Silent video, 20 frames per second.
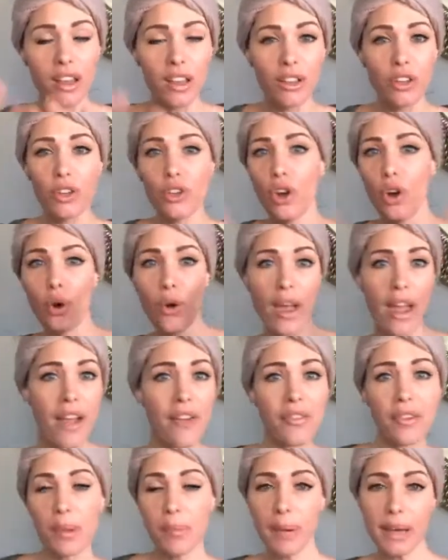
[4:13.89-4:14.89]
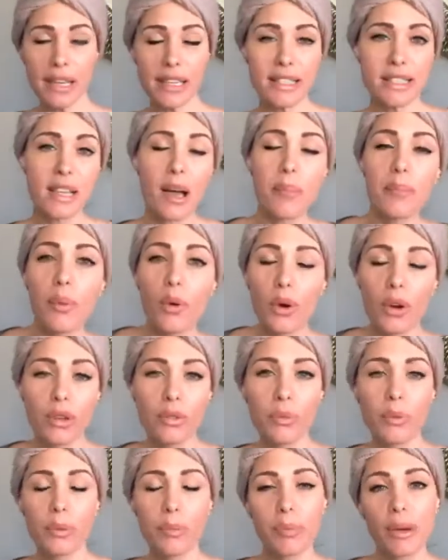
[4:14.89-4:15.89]
you know, everybody's on
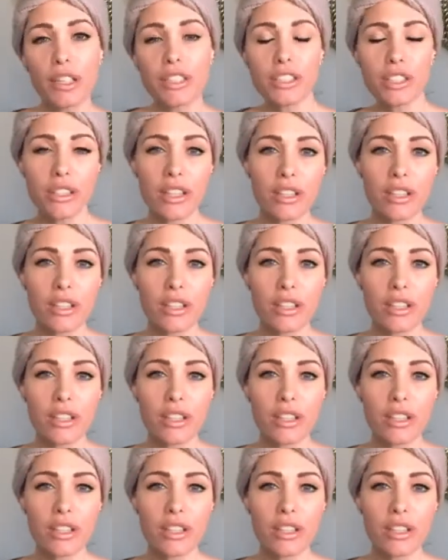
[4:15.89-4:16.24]
board with brushing